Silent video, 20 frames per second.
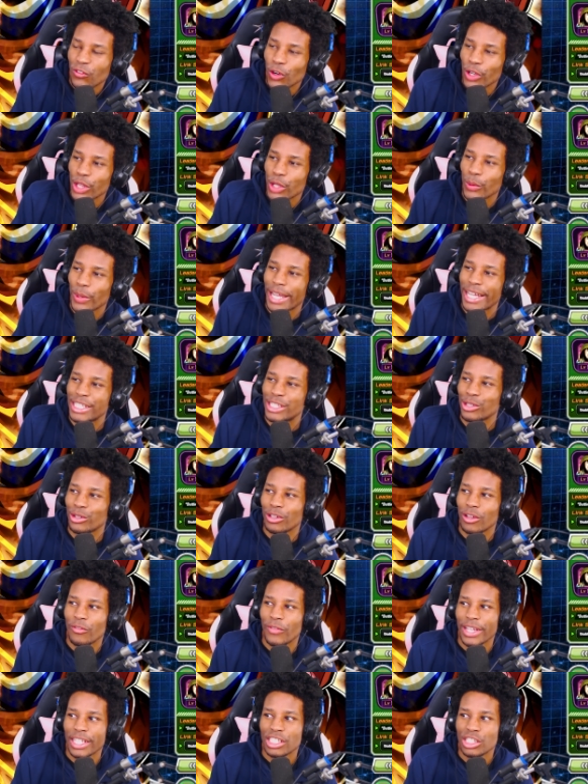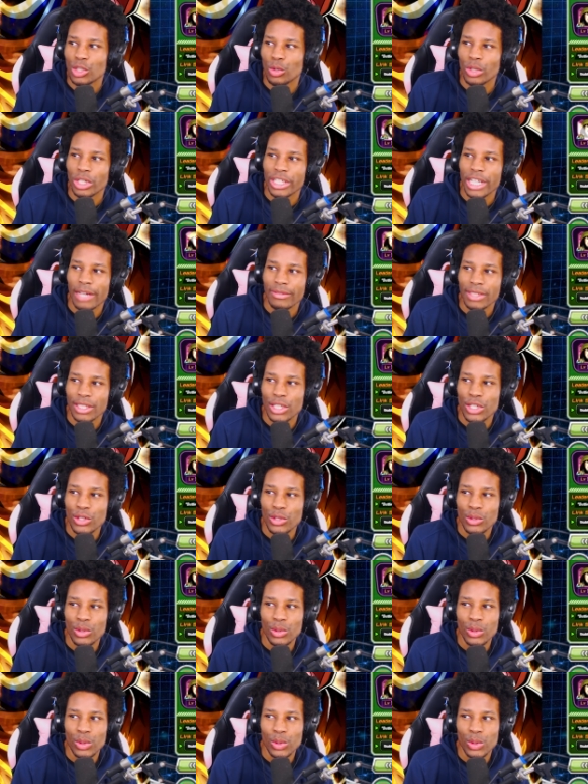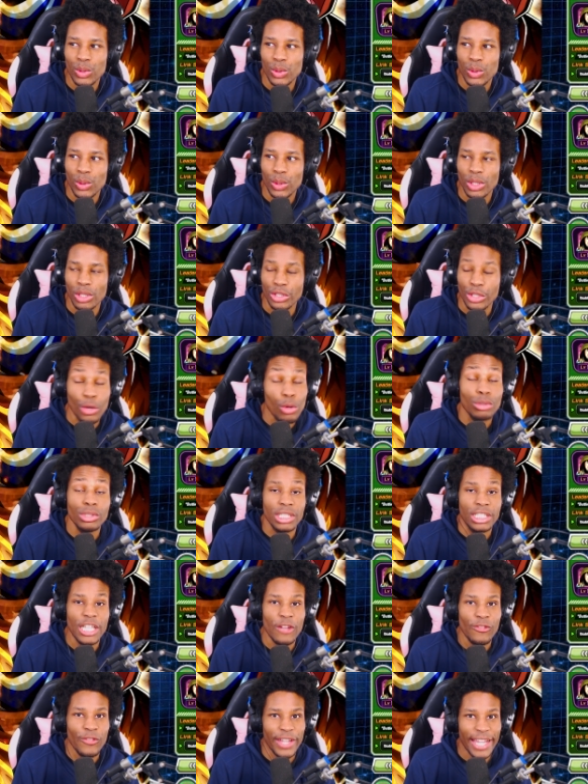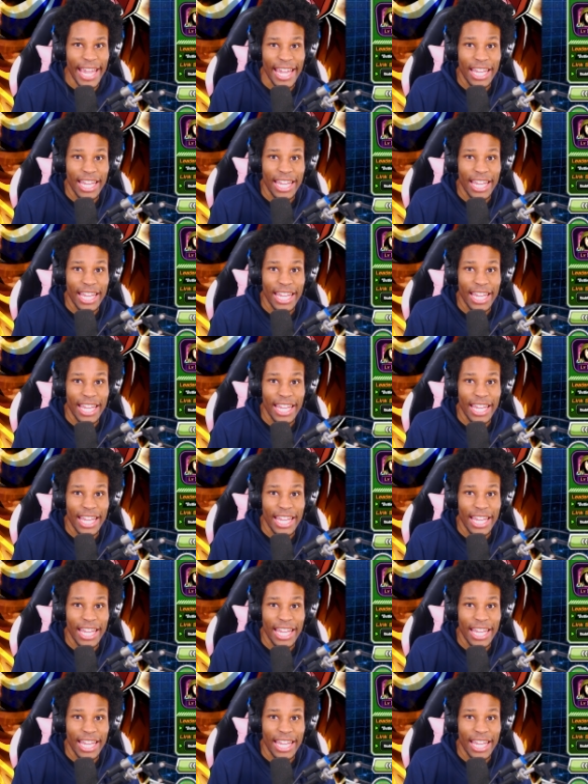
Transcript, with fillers: for the red zone events to where you have to do use a different